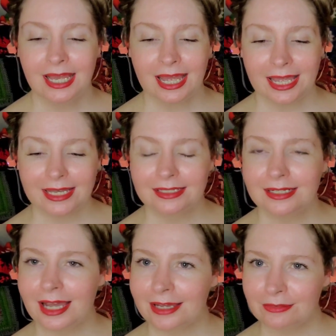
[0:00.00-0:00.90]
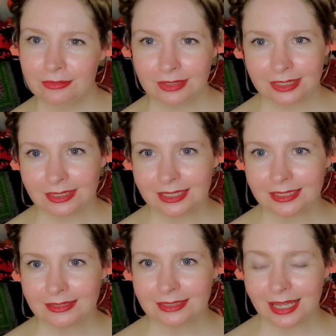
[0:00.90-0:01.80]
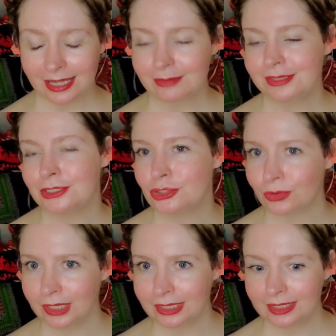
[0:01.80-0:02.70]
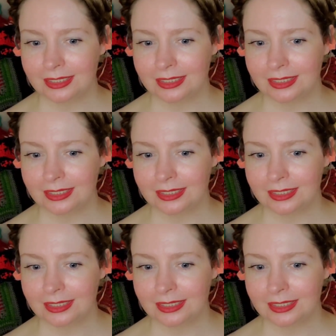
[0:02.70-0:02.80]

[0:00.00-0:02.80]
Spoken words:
and I really am enjoying it.